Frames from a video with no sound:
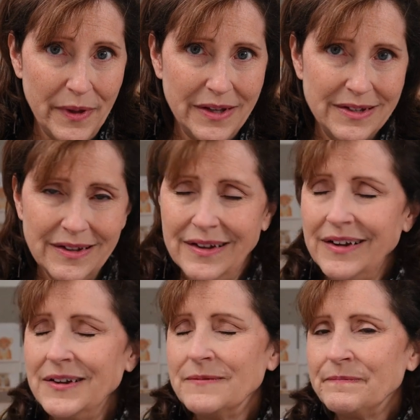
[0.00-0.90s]
it.
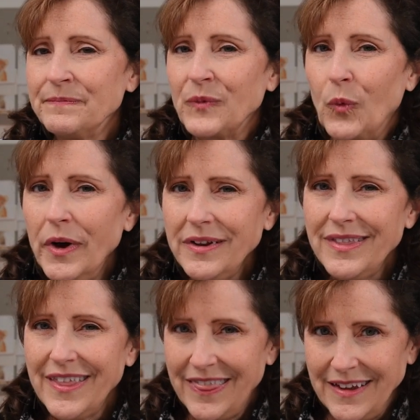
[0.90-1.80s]
One of
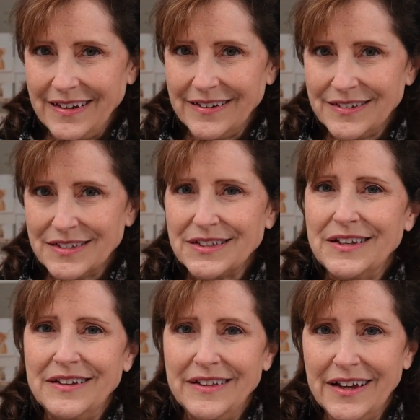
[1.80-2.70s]
the things
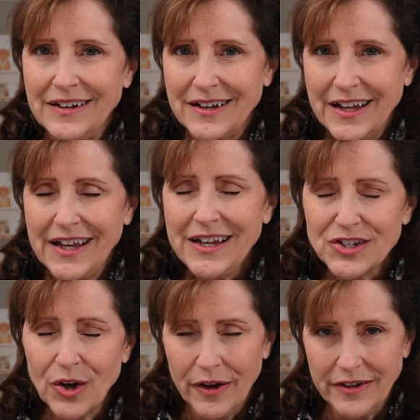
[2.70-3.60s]
that he
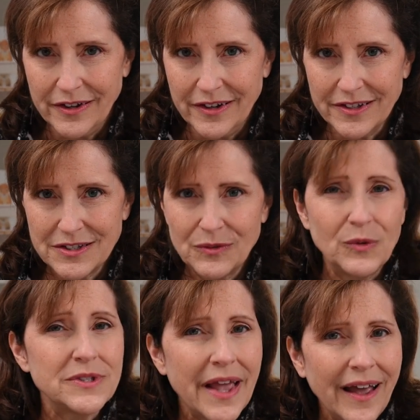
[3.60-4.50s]
taught us
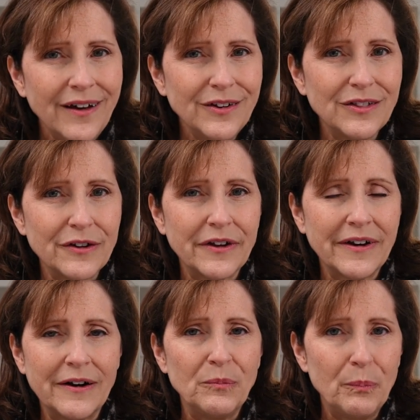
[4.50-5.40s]
was how to look
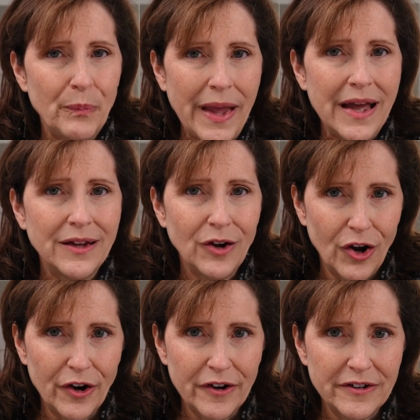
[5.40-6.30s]
at our bad
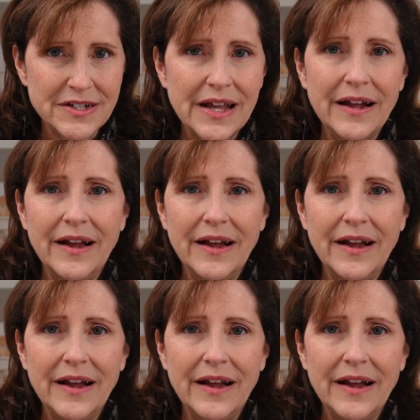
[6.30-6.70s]
art